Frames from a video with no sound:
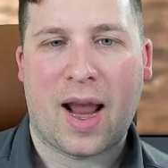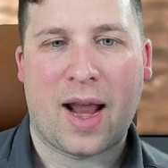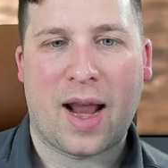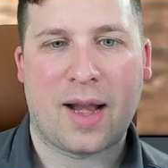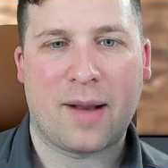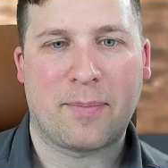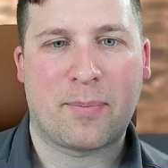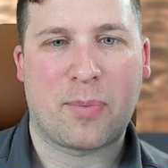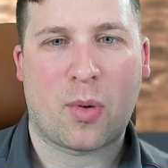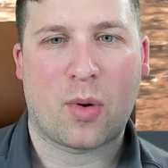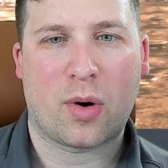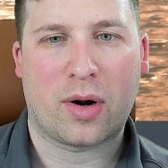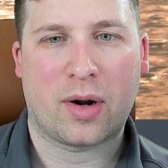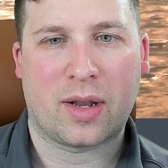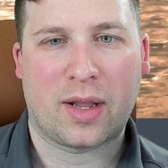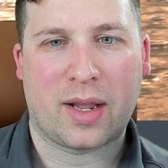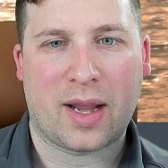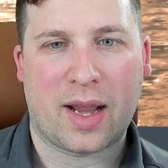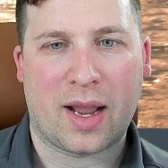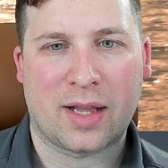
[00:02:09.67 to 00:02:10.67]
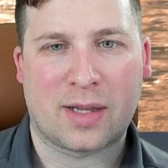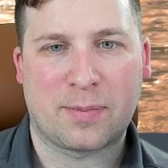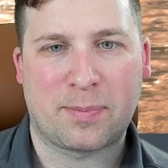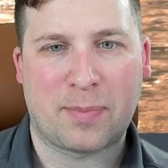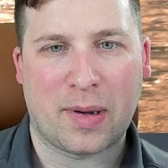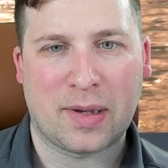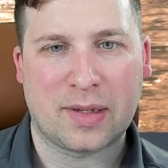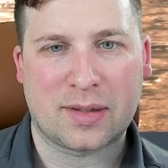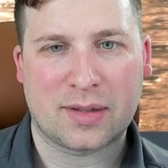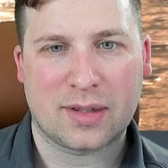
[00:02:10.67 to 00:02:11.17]
importantly, it's
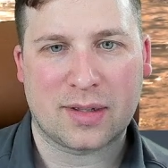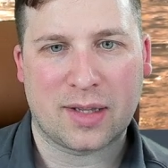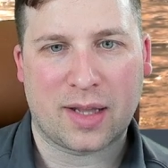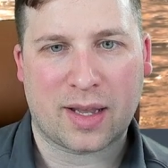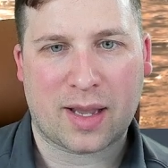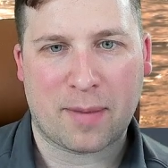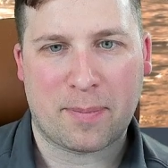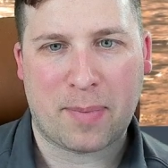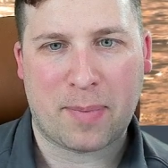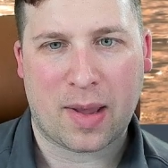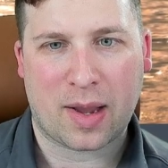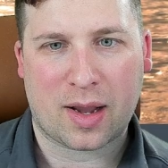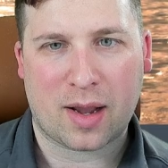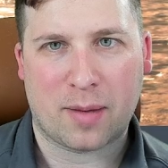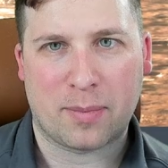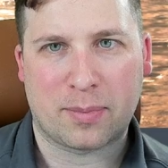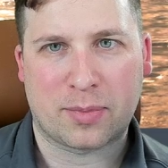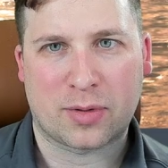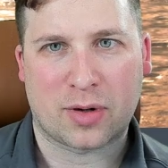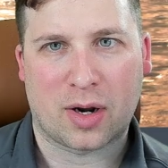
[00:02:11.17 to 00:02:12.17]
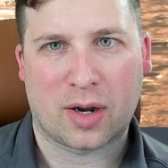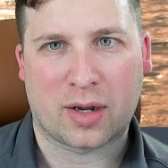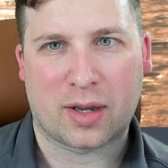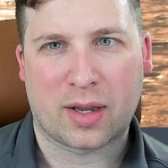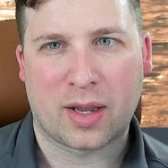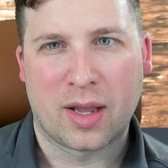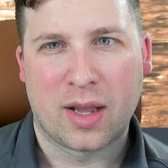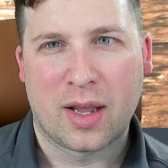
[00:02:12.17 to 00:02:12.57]
basically like a pickup truck.